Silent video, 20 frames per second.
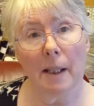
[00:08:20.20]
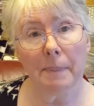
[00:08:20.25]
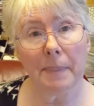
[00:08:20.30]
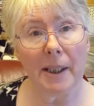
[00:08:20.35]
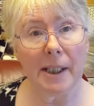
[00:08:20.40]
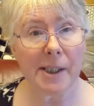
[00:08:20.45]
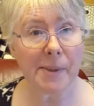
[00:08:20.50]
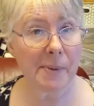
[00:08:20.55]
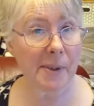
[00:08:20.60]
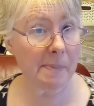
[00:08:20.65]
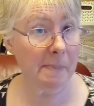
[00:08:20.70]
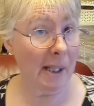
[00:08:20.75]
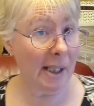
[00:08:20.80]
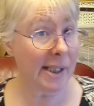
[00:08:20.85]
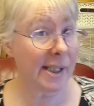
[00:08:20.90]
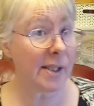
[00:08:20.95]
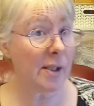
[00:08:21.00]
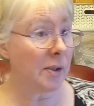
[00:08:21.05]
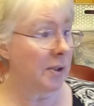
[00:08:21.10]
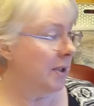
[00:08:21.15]
piece was my
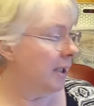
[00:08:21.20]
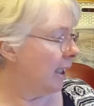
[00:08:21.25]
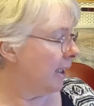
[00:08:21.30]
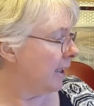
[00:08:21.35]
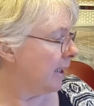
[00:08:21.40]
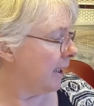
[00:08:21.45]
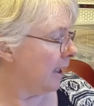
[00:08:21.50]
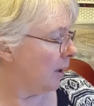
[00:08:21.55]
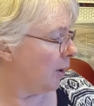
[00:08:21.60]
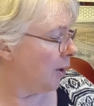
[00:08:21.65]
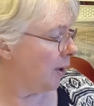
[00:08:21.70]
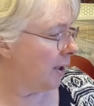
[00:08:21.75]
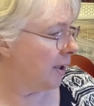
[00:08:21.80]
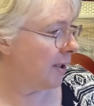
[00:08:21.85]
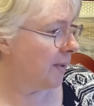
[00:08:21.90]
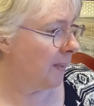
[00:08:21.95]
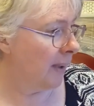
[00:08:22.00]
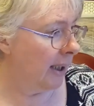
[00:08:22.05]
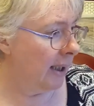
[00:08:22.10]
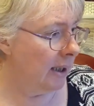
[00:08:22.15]
Sunday stitch
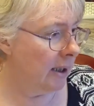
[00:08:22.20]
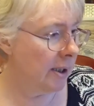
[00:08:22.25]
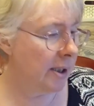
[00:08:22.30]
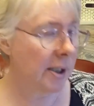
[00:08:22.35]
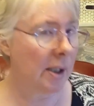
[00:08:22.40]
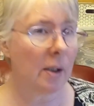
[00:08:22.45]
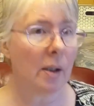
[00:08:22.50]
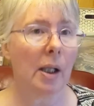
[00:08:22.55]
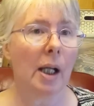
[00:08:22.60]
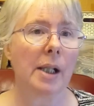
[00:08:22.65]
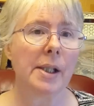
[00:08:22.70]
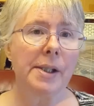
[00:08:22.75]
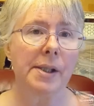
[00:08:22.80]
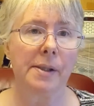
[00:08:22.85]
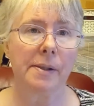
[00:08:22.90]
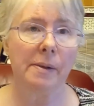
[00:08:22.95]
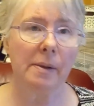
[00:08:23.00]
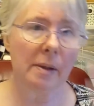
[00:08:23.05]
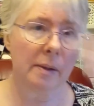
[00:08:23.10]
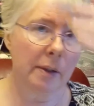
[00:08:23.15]
this week, so
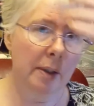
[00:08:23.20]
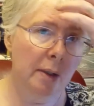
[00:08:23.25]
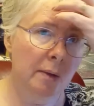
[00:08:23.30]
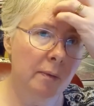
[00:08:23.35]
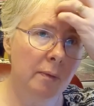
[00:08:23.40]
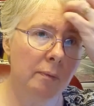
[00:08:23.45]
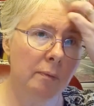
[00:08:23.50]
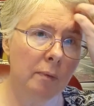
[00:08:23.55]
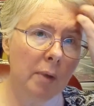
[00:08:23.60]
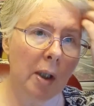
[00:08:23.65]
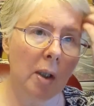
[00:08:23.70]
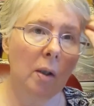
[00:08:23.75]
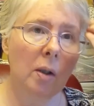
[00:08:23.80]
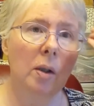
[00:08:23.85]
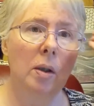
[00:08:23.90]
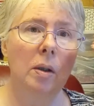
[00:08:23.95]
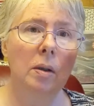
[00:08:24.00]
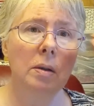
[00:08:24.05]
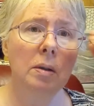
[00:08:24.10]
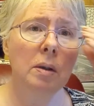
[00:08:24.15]
as you
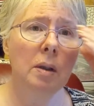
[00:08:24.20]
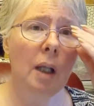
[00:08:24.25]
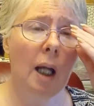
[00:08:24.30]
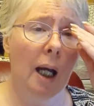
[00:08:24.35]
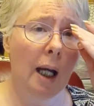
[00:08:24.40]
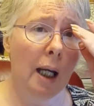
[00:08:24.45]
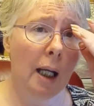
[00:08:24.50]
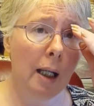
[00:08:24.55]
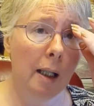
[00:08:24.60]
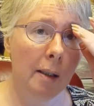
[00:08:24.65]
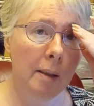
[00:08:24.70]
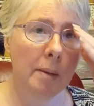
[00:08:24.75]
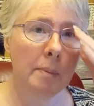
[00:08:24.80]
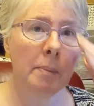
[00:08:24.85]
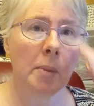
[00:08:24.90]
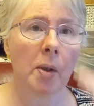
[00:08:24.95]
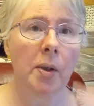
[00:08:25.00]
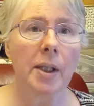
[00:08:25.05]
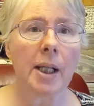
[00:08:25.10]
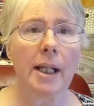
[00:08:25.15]
recall,
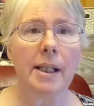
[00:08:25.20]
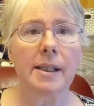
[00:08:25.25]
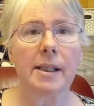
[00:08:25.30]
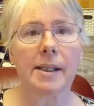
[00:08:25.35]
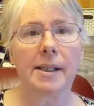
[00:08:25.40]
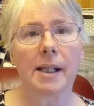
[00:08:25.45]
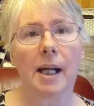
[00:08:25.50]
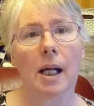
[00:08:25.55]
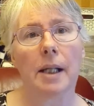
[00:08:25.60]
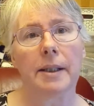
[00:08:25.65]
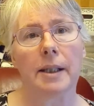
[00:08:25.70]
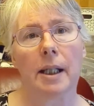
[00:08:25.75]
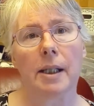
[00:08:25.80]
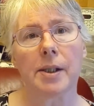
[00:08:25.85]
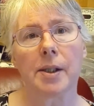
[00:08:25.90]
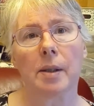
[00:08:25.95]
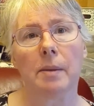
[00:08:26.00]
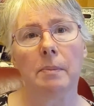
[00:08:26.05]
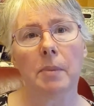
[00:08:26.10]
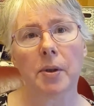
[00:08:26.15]
Monday to Saturday,
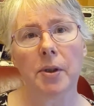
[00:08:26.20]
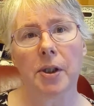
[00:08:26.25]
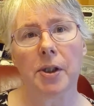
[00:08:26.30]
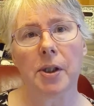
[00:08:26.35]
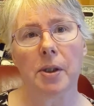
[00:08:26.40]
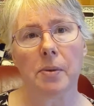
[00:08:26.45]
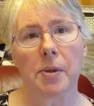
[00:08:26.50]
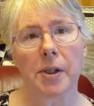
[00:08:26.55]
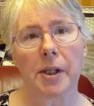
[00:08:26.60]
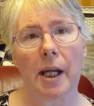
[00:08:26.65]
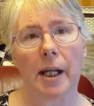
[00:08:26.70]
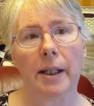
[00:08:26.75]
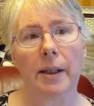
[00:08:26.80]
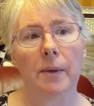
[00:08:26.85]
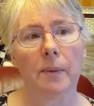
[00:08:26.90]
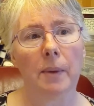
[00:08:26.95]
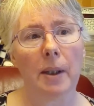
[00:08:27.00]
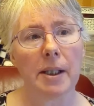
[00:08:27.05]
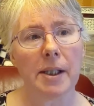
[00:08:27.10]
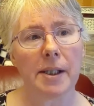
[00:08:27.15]
so Monday, Tuesday,
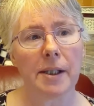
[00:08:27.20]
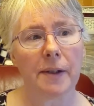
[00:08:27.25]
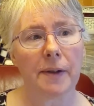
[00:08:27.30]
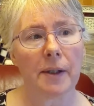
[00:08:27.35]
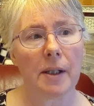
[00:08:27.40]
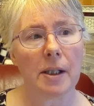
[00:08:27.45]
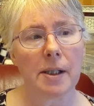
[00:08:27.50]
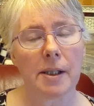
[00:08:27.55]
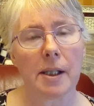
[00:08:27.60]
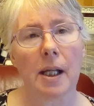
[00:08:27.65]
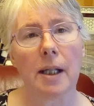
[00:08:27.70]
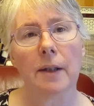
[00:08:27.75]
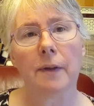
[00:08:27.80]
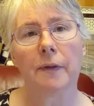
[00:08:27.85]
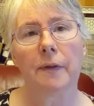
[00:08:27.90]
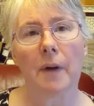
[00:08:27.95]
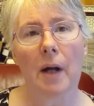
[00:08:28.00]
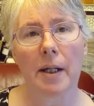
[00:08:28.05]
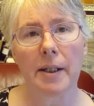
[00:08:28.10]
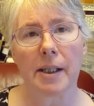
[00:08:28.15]
Wednesday, Thursday,
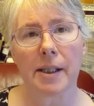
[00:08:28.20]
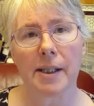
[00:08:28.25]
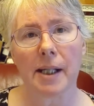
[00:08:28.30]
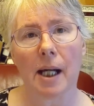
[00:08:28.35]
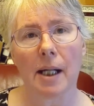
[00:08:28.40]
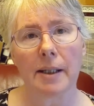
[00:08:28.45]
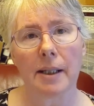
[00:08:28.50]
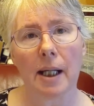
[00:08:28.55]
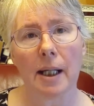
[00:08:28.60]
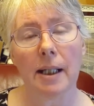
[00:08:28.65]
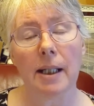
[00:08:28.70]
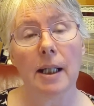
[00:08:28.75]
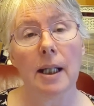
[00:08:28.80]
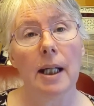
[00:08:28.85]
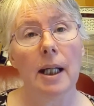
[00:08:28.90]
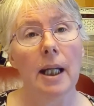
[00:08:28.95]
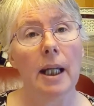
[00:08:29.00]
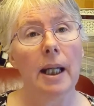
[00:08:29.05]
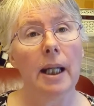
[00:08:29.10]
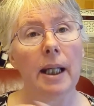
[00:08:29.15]
Friday, Saturday,
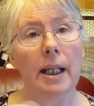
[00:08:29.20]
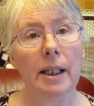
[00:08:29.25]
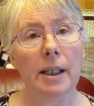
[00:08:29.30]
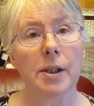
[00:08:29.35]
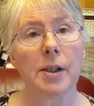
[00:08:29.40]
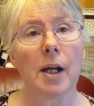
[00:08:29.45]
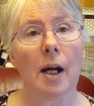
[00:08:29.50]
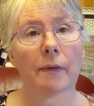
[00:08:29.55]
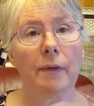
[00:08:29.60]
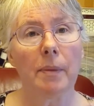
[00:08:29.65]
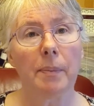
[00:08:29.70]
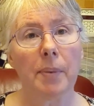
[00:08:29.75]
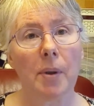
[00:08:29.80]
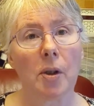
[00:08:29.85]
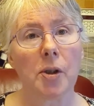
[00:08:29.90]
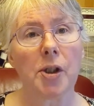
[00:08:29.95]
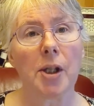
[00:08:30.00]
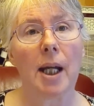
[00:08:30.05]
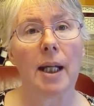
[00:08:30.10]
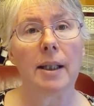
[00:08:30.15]
each have a
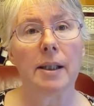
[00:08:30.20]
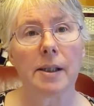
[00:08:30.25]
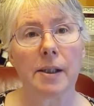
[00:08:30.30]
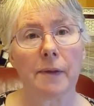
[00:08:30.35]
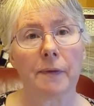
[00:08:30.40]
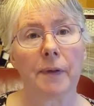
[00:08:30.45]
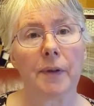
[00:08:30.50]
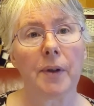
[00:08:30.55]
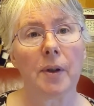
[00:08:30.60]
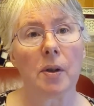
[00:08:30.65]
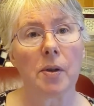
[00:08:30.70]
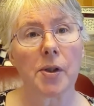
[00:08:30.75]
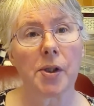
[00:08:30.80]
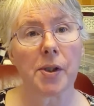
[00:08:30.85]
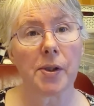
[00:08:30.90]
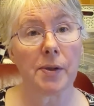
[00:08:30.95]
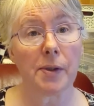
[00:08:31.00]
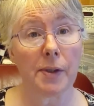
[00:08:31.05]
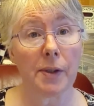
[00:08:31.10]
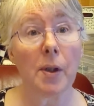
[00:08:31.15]
project for
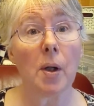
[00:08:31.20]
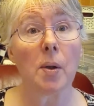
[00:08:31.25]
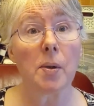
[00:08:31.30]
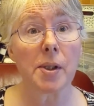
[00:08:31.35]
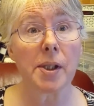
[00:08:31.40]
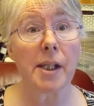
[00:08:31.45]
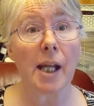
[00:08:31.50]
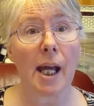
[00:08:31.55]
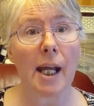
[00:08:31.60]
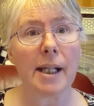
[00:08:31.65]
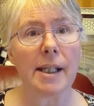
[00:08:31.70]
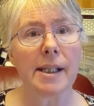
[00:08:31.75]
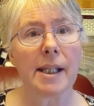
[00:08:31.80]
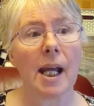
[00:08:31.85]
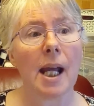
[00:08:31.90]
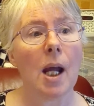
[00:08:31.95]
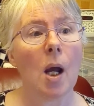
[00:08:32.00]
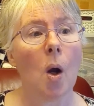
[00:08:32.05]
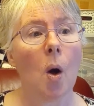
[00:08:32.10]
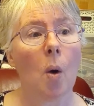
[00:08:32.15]
those days.
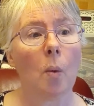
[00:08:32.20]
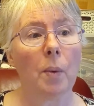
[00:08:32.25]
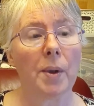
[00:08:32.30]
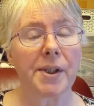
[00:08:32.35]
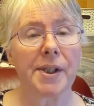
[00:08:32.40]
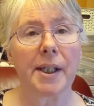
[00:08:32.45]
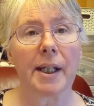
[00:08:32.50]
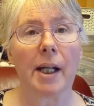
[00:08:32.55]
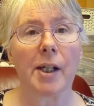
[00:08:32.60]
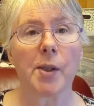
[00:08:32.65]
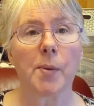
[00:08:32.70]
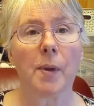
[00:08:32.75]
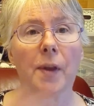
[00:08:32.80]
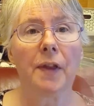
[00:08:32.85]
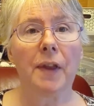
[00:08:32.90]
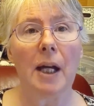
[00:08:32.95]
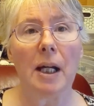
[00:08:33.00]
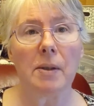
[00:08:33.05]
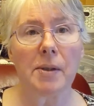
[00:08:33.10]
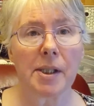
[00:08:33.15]
Once I get to
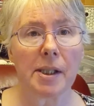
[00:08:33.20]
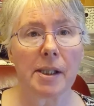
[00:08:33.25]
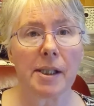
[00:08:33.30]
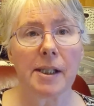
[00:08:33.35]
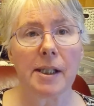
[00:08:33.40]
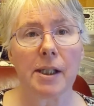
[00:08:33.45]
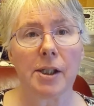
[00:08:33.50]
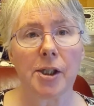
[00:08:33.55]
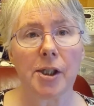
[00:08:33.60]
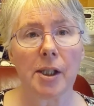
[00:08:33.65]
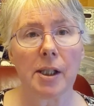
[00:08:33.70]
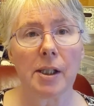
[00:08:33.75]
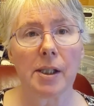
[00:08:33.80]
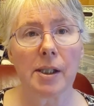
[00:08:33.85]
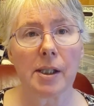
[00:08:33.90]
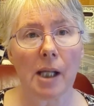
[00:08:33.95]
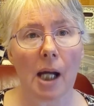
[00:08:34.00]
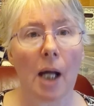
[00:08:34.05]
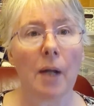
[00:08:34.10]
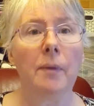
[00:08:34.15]
1,000
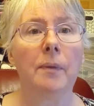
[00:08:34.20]
stitches, I